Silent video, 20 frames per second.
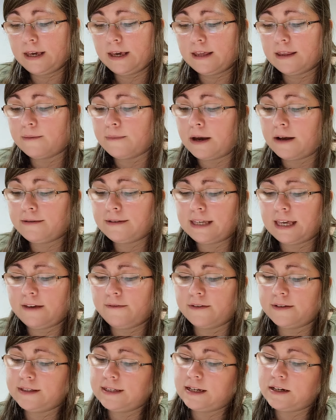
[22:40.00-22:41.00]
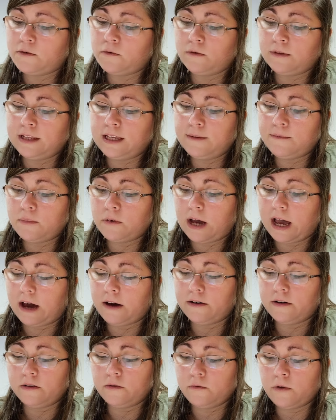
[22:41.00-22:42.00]
The mouse gave a sudden leap
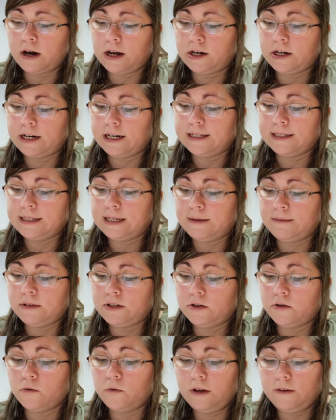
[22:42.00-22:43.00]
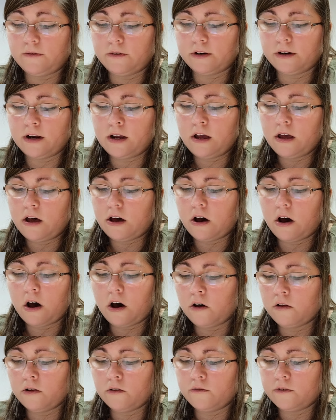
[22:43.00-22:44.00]
out of the water and seemed to quiver
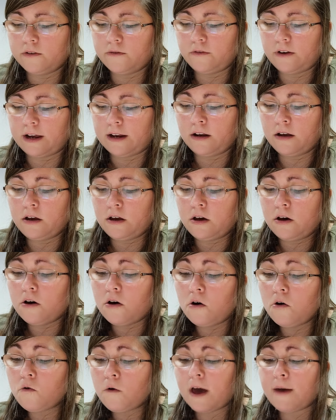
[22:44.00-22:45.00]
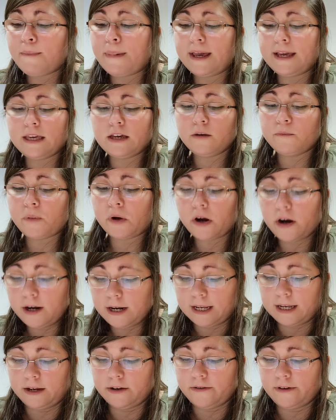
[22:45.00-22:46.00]
all over the fright. Oh, I beg your
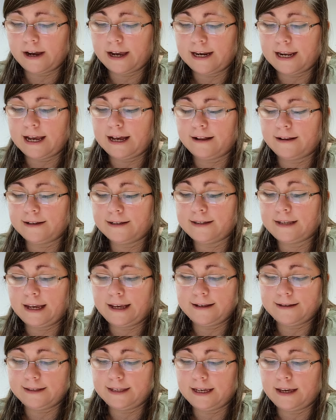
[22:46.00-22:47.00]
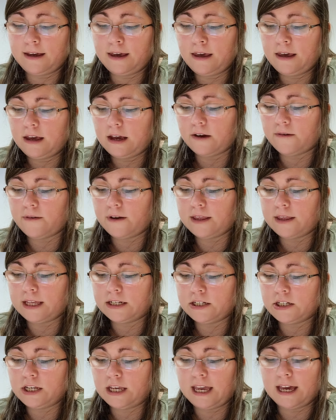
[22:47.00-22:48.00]
pardon, cried Alice hastily, afraid that
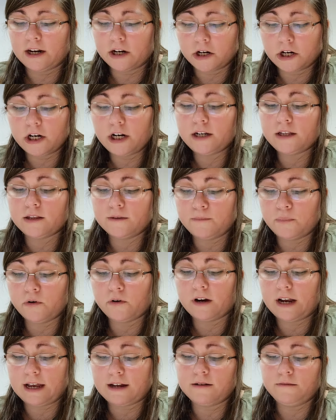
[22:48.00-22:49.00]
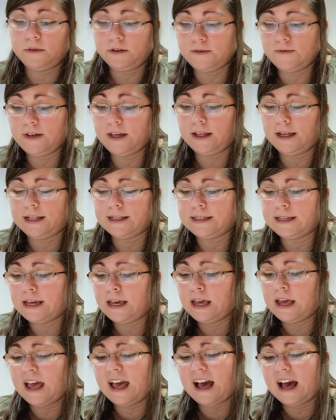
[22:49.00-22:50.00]
she had hurt the poor animal's feelings.
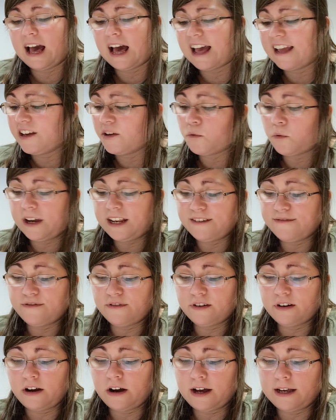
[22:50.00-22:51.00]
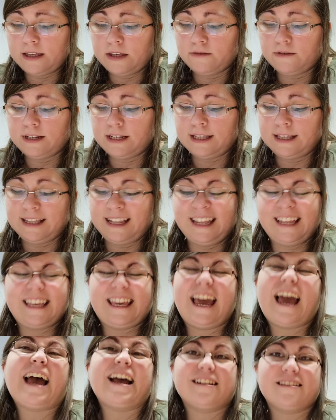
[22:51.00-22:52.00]
I quite forgot you didn't like
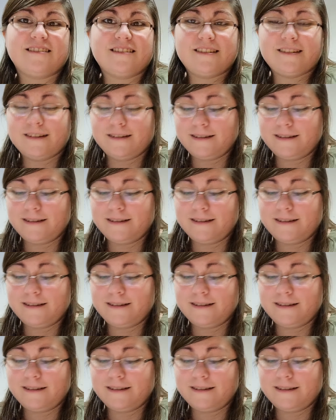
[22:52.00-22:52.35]
cats.